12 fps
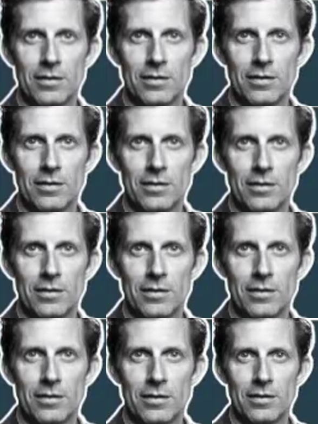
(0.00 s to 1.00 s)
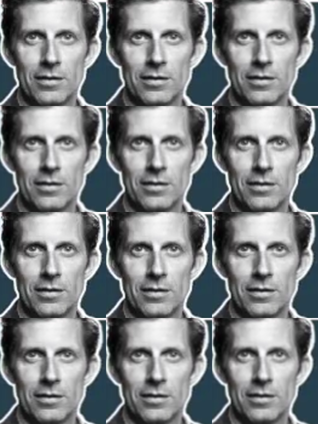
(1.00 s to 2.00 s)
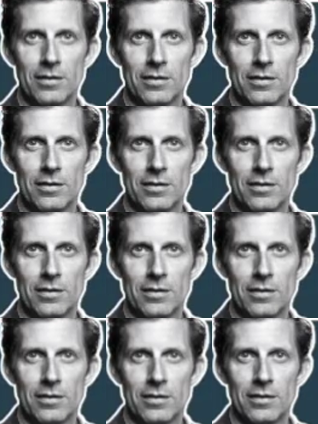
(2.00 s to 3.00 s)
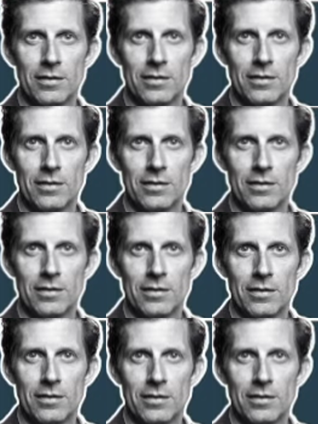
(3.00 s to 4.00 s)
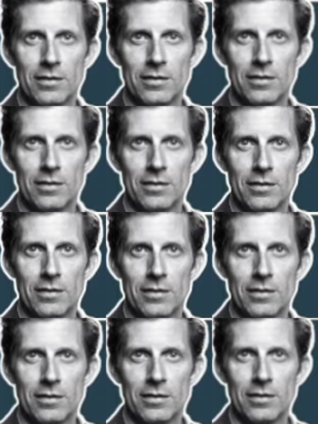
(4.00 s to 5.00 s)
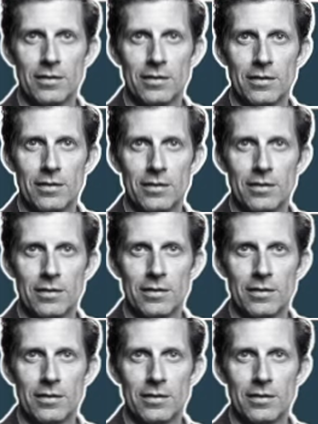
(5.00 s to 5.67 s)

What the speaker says: (not speaking)